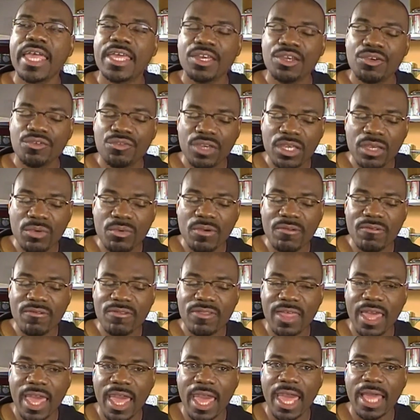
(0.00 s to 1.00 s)
I agree
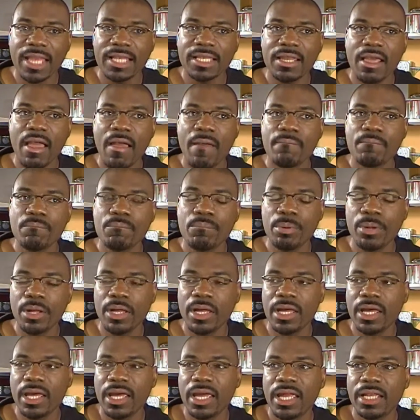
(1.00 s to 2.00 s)
with that,
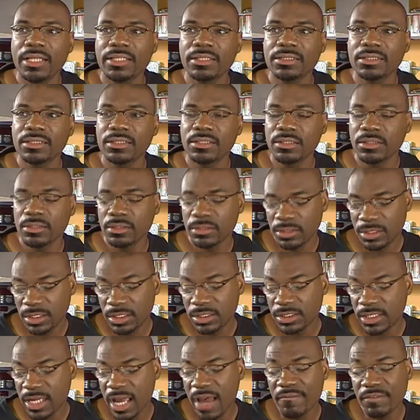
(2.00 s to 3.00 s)
but
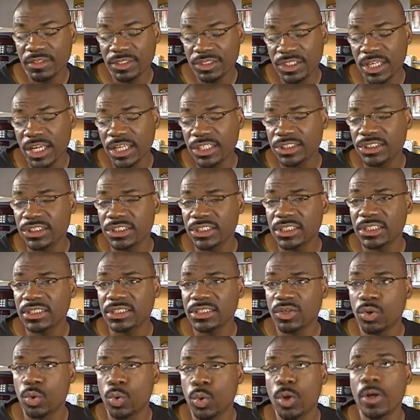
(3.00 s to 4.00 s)
this
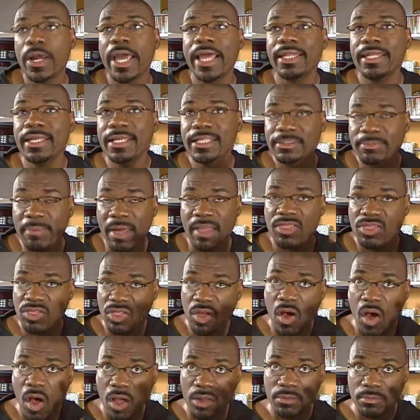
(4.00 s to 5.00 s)
conversation, or at least
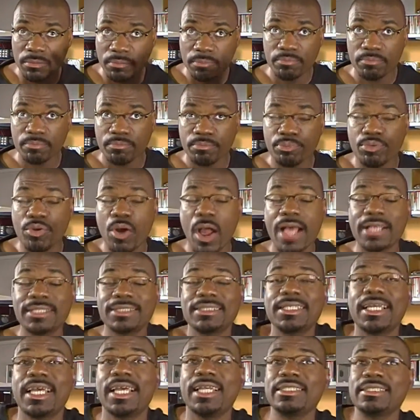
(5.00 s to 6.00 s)
my thought
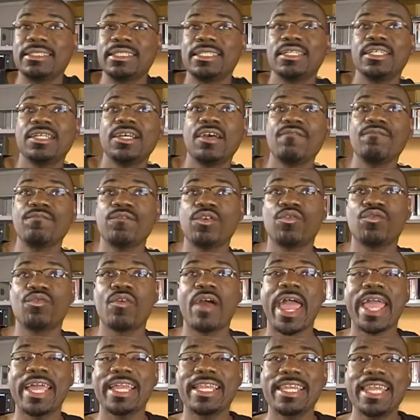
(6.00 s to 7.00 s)
process
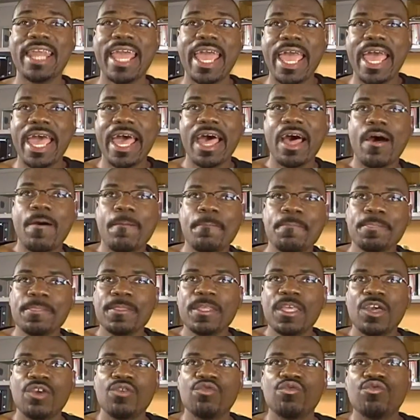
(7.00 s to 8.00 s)
for right now,
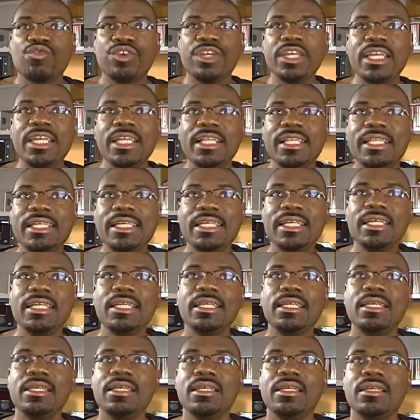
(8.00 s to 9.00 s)

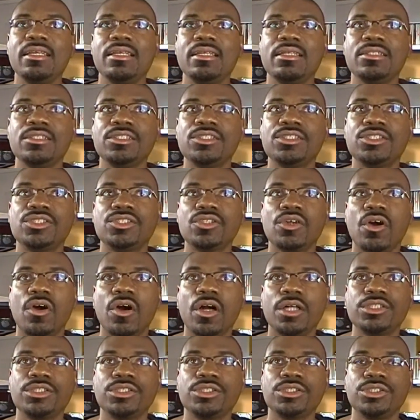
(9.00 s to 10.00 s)
really
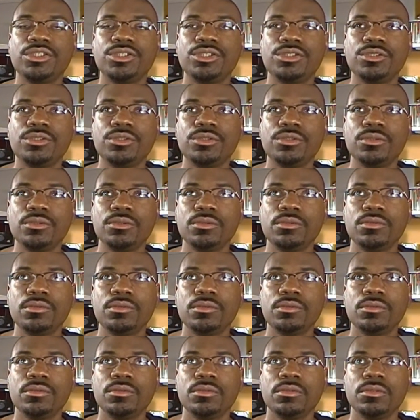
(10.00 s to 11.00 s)
starts
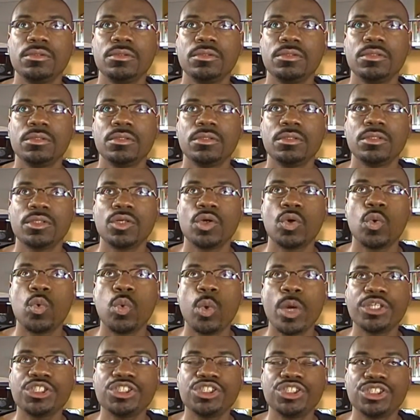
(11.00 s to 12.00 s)
to
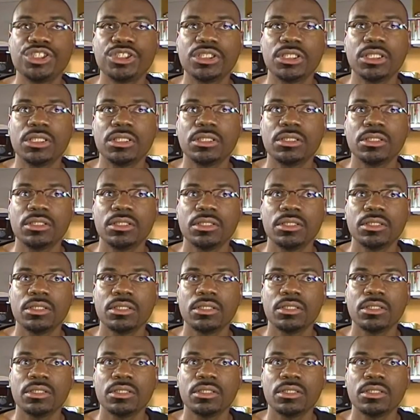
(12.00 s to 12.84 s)
question